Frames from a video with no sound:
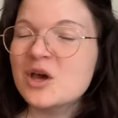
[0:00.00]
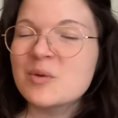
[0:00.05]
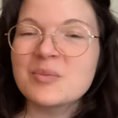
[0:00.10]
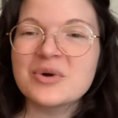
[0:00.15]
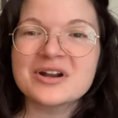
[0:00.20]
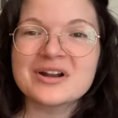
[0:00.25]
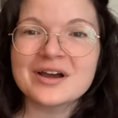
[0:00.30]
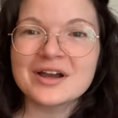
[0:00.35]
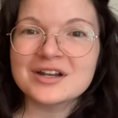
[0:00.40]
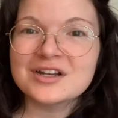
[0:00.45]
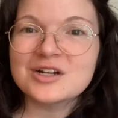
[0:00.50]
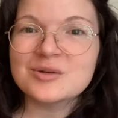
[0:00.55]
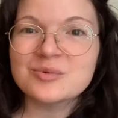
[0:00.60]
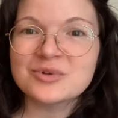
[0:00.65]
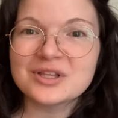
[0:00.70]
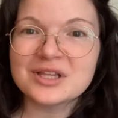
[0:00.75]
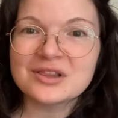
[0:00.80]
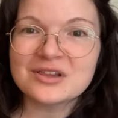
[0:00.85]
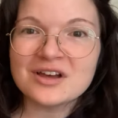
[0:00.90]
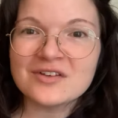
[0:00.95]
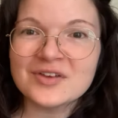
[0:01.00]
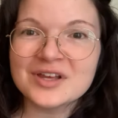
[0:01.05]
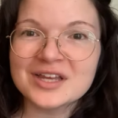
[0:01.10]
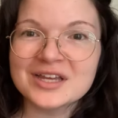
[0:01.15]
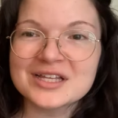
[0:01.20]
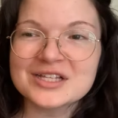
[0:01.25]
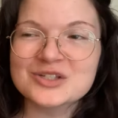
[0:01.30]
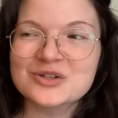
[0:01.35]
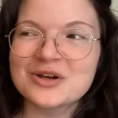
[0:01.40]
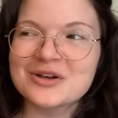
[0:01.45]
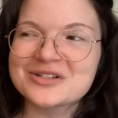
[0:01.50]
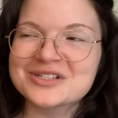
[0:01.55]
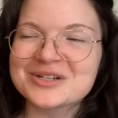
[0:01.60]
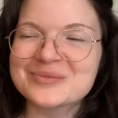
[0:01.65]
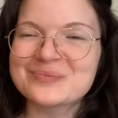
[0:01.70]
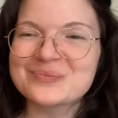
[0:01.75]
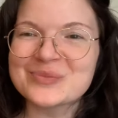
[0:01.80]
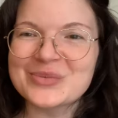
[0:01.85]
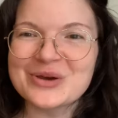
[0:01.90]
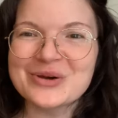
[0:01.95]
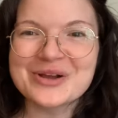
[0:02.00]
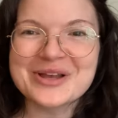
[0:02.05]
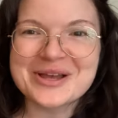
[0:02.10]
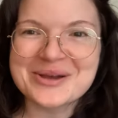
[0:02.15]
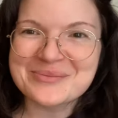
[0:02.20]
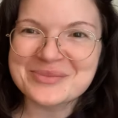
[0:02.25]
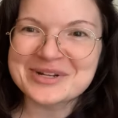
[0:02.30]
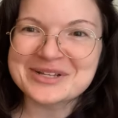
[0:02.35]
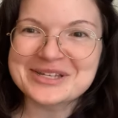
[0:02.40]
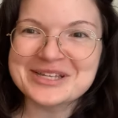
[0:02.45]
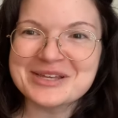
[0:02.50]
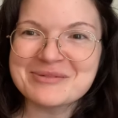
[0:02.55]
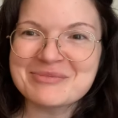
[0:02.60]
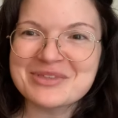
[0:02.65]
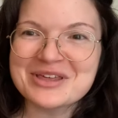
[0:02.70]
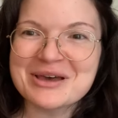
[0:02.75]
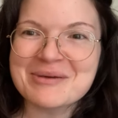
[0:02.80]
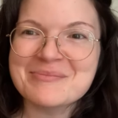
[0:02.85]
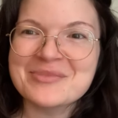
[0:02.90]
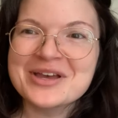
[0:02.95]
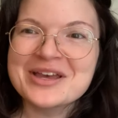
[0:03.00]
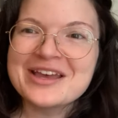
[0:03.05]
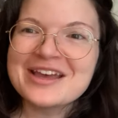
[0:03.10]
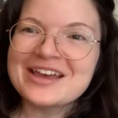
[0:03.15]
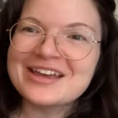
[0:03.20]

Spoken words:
But I ended up really loving it, so I was like, okay, I'm gonna keep them.